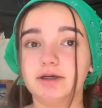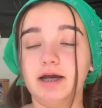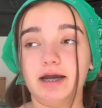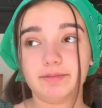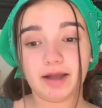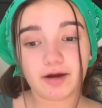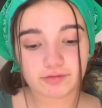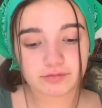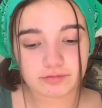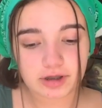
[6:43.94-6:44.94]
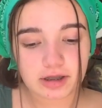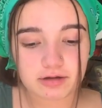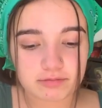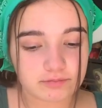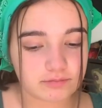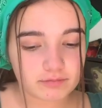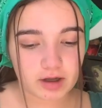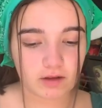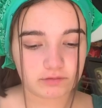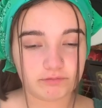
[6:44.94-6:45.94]
i'm down like
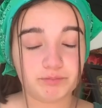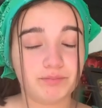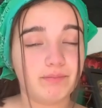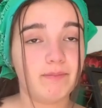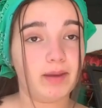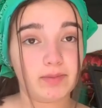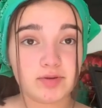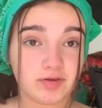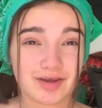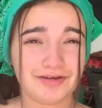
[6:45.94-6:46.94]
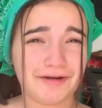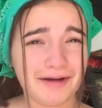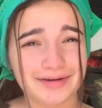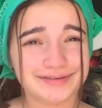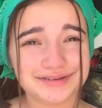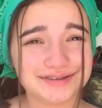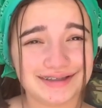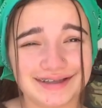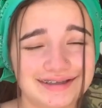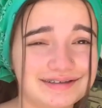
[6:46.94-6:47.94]
I'll babysit your house.
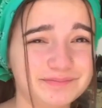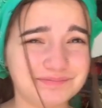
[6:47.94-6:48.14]
Like